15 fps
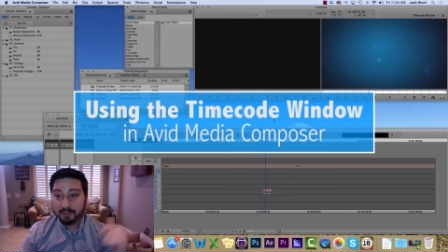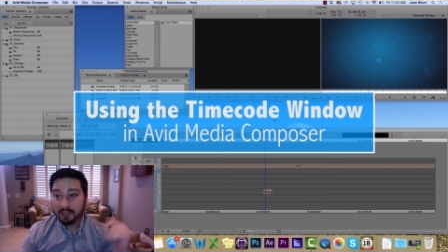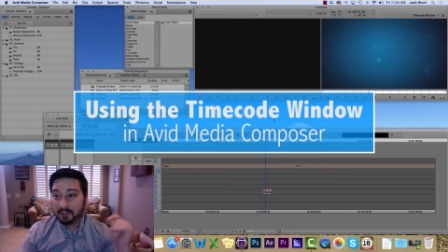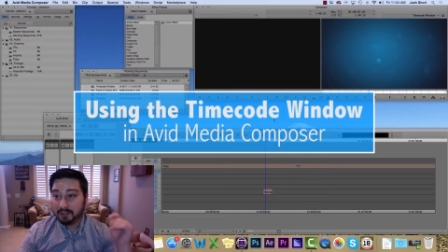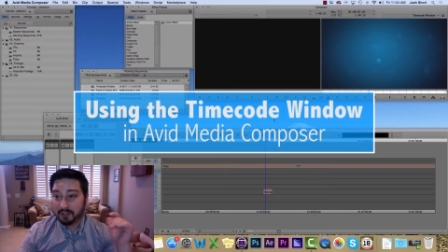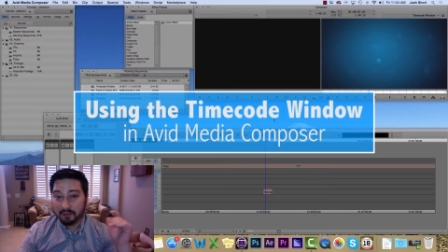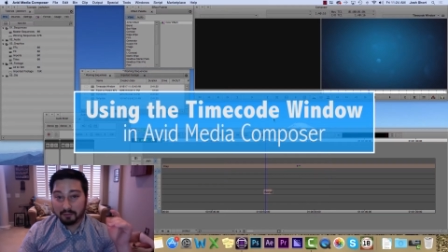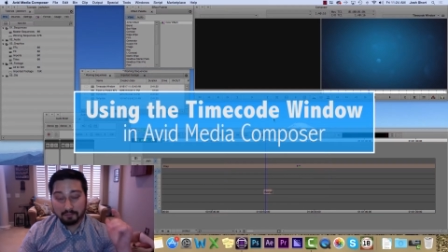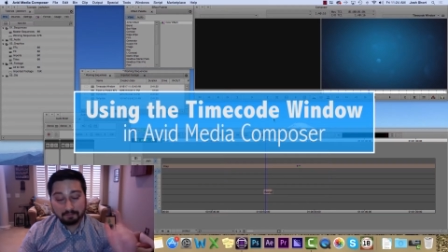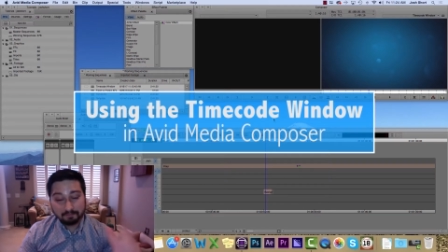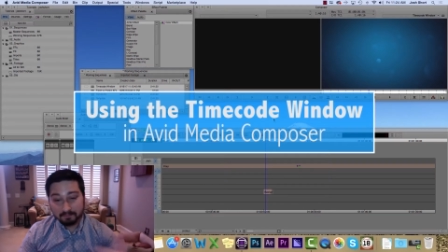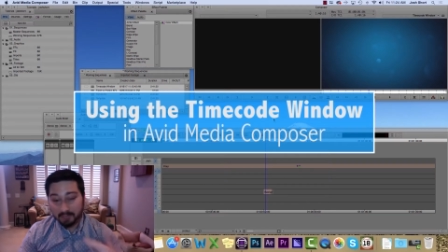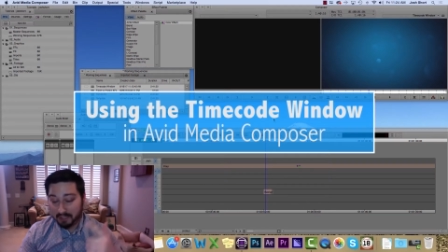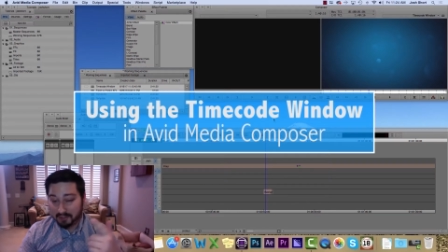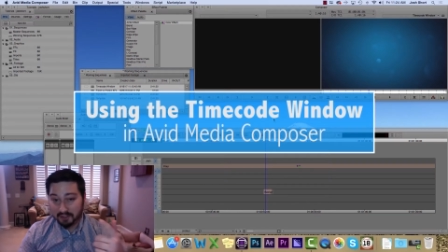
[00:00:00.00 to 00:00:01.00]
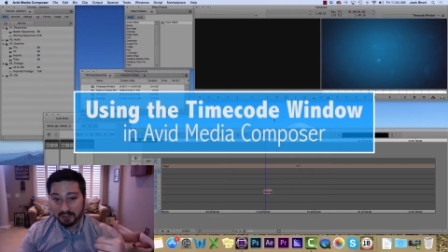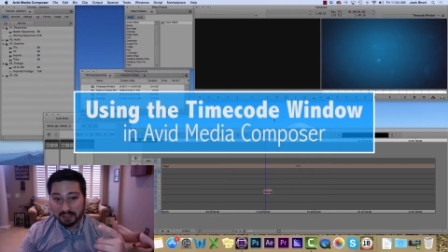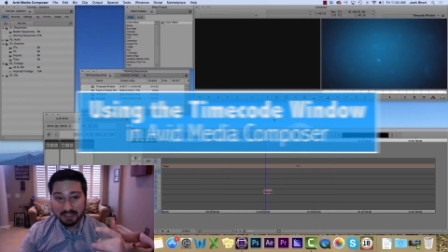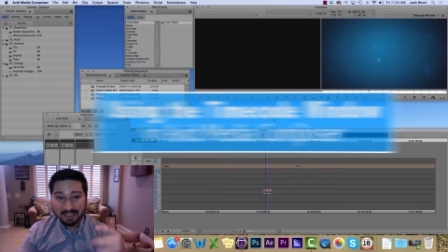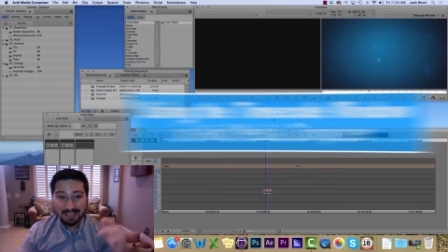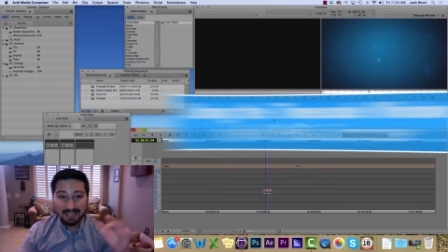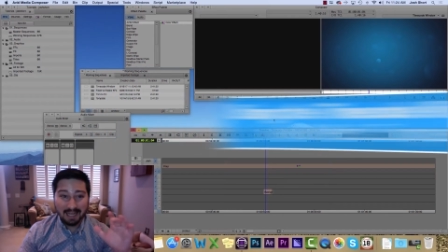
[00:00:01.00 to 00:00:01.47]
So, as you can
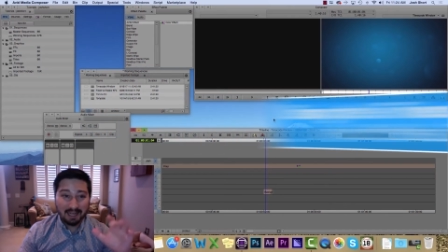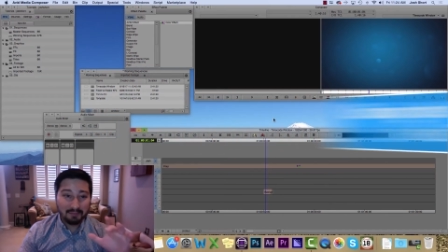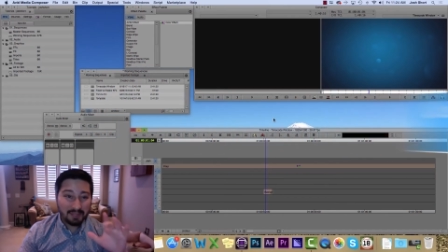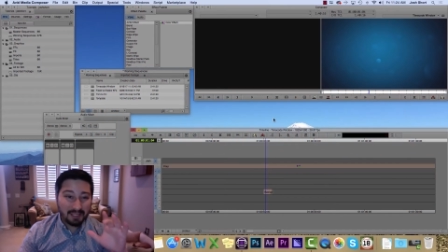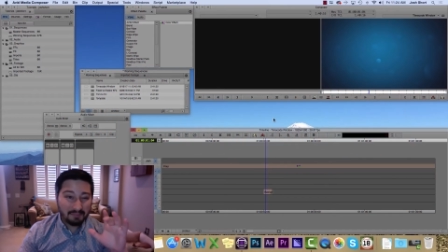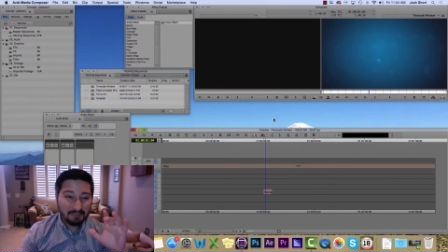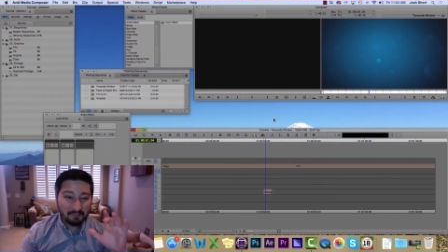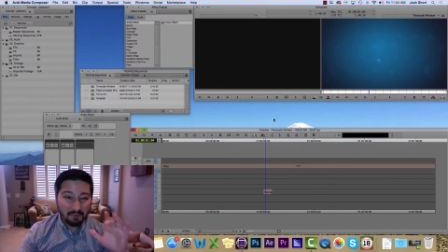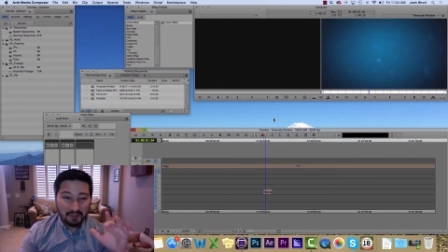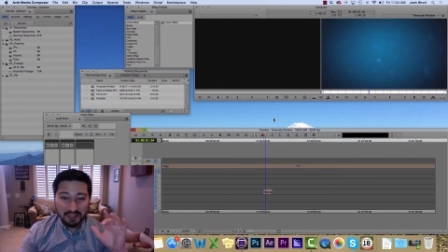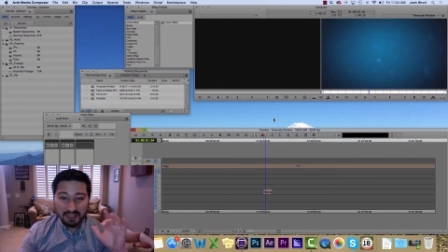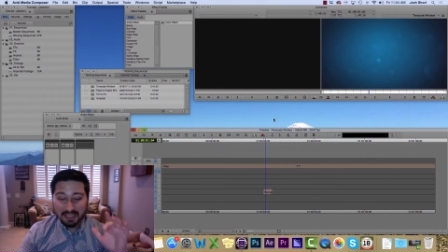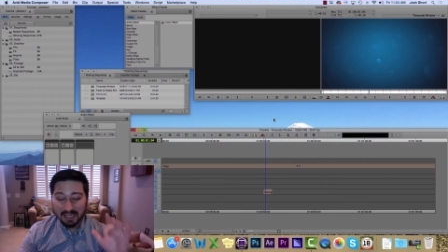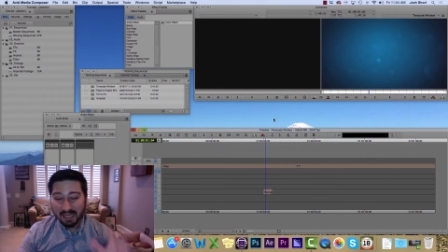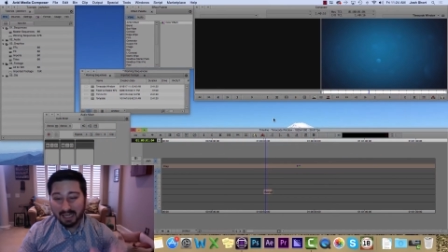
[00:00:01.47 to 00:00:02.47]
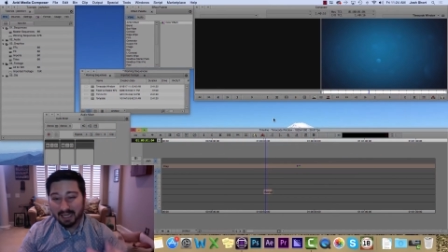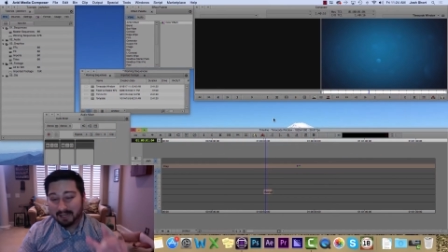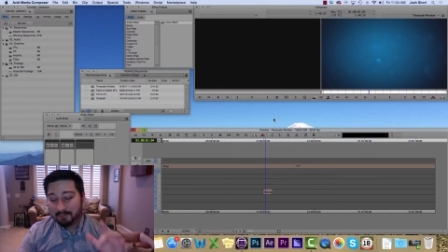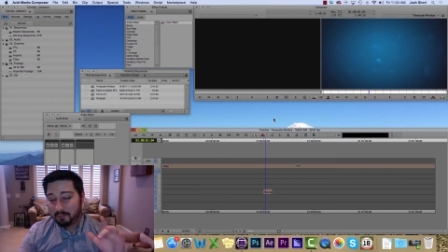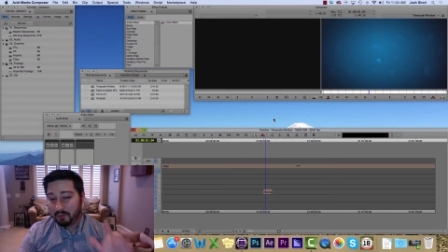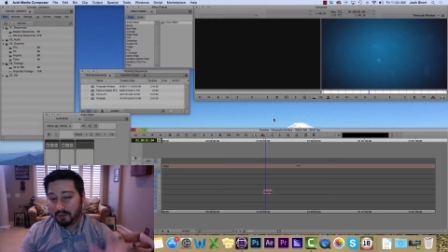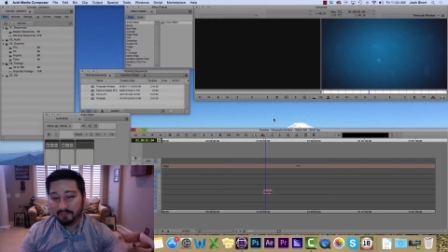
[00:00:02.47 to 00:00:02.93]
see, I'm in version
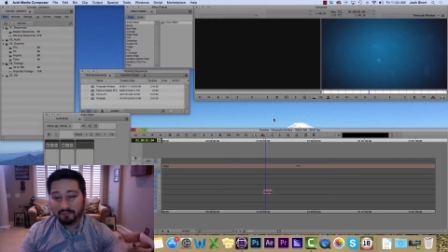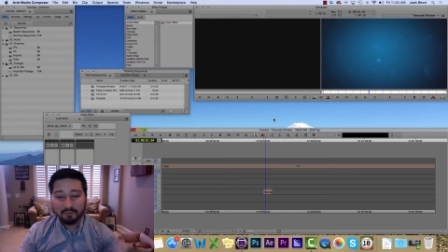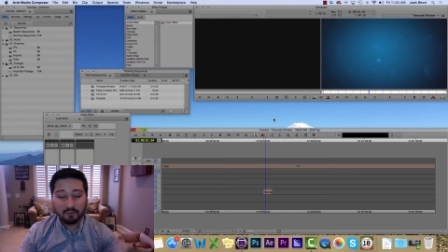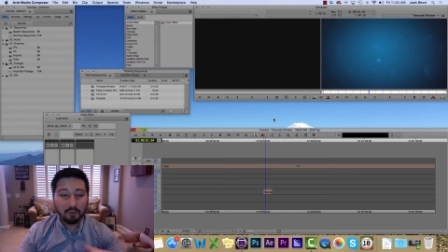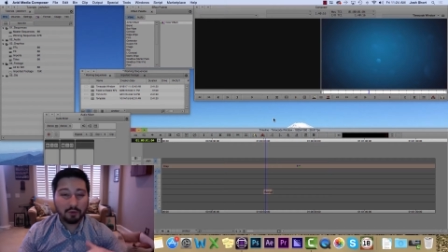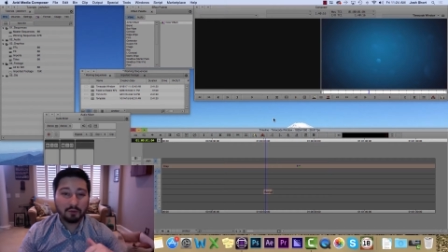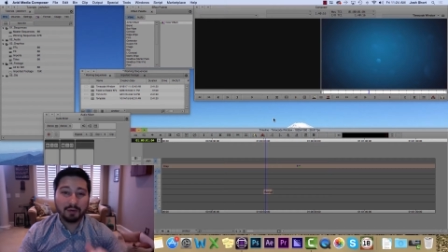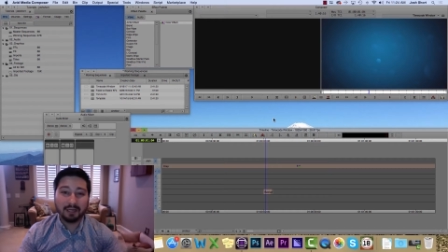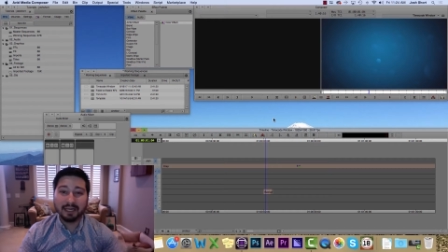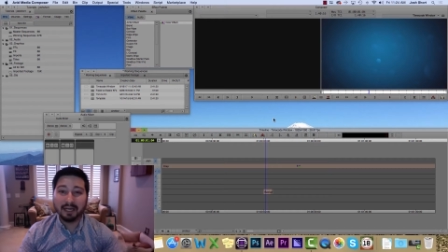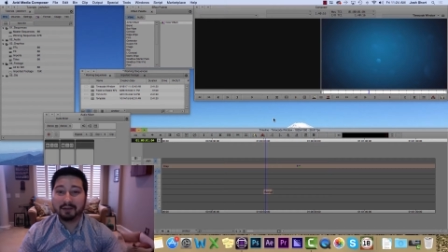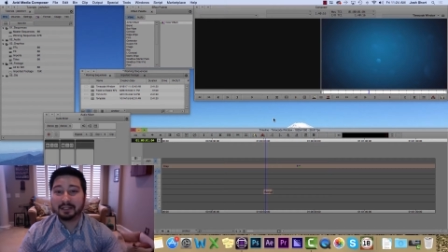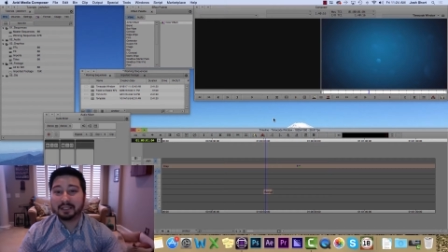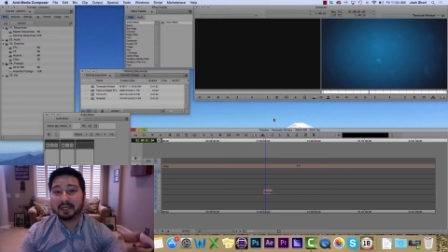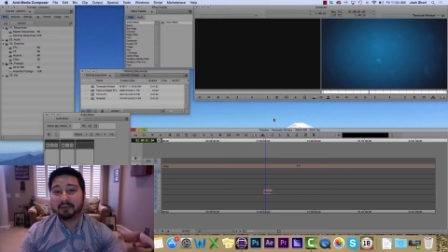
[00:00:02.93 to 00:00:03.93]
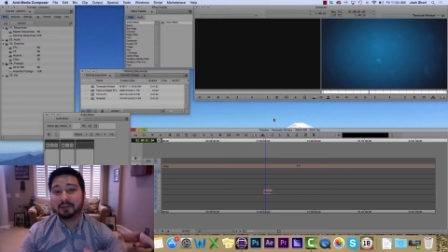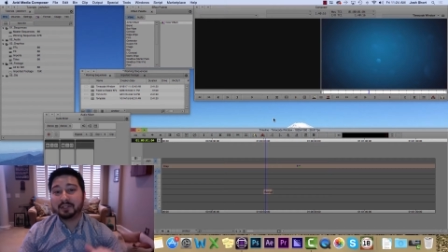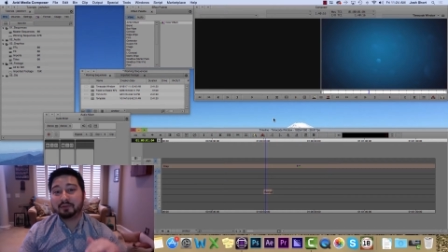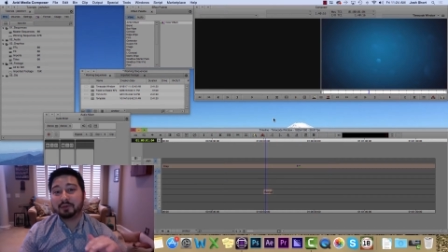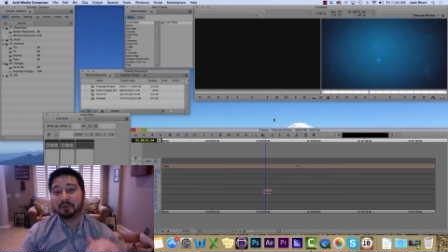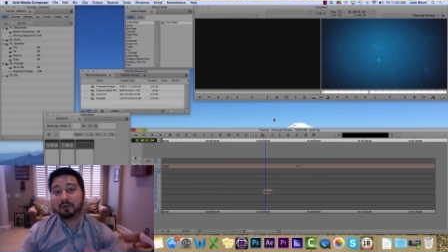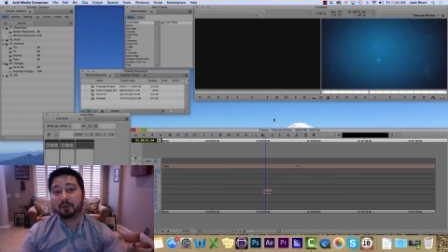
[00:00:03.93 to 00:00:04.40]
eight point four right now. At the time of this
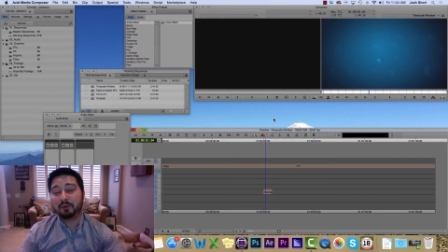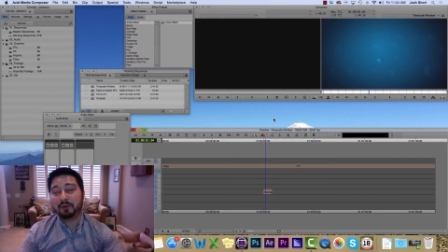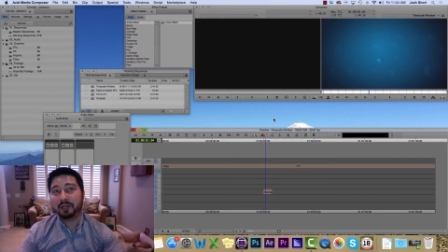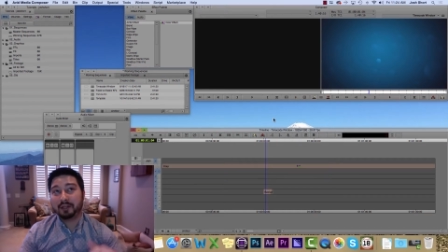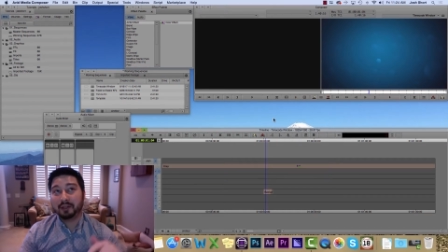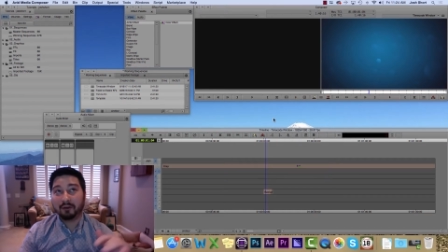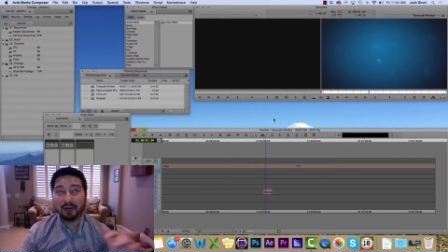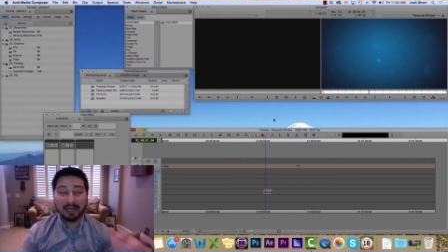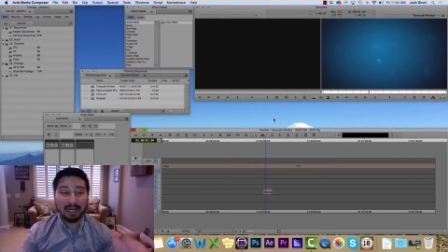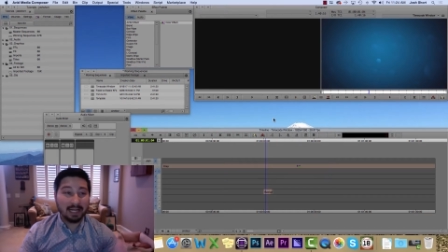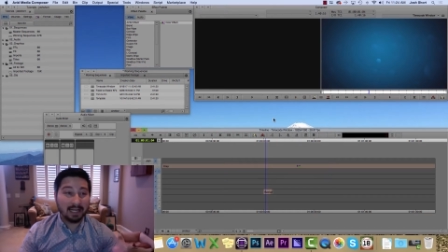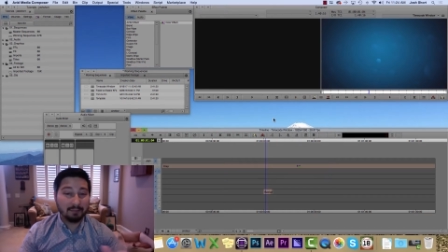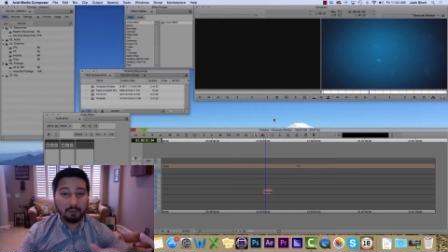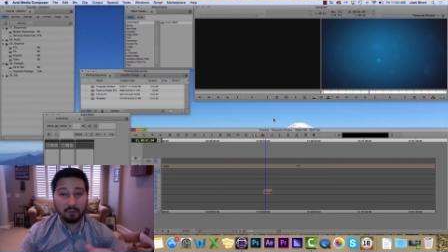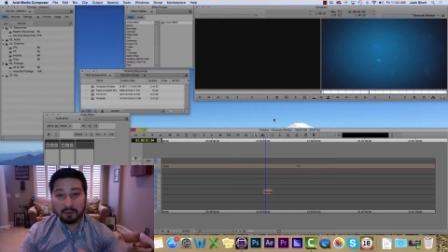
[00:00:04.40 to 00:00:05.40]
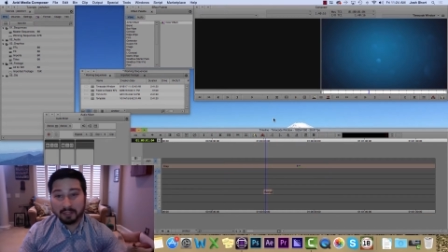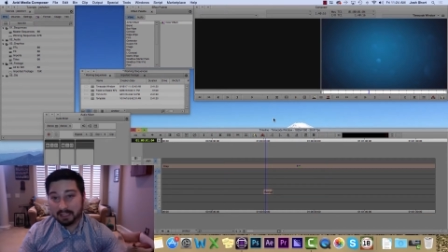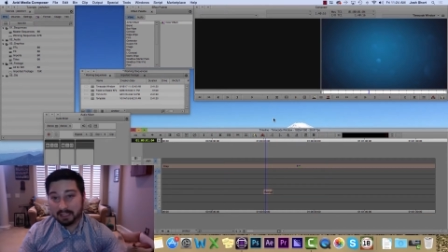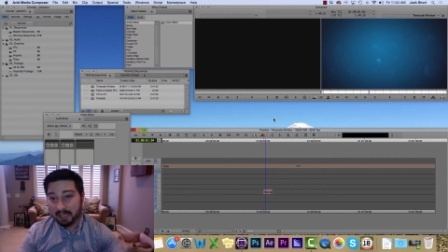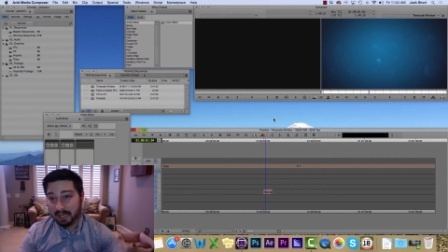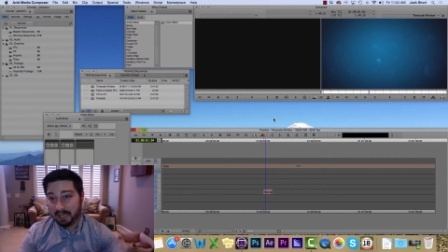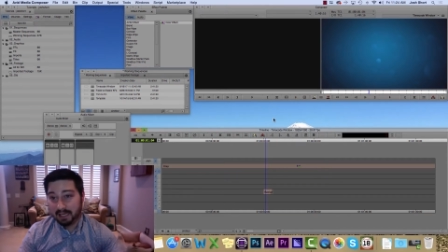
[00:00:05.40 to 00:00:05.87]
recording, they're on eight point
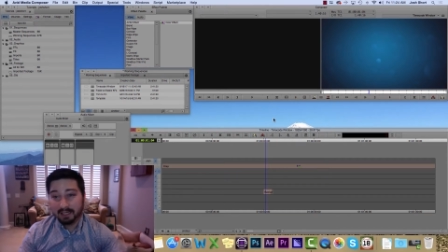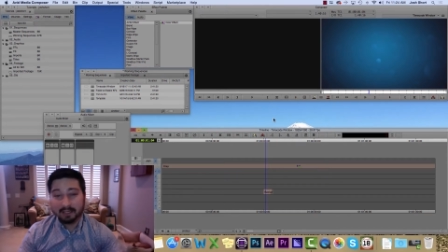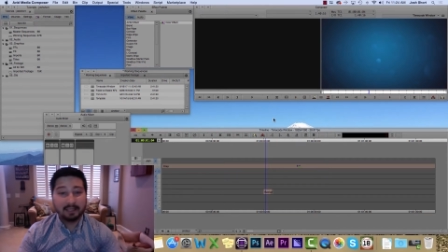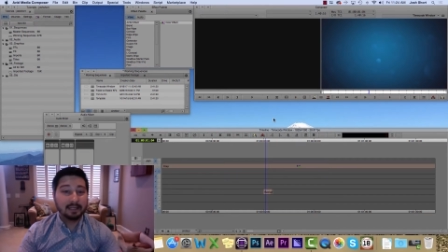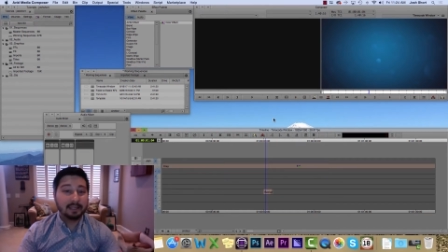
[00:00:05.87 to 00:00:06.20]
nine,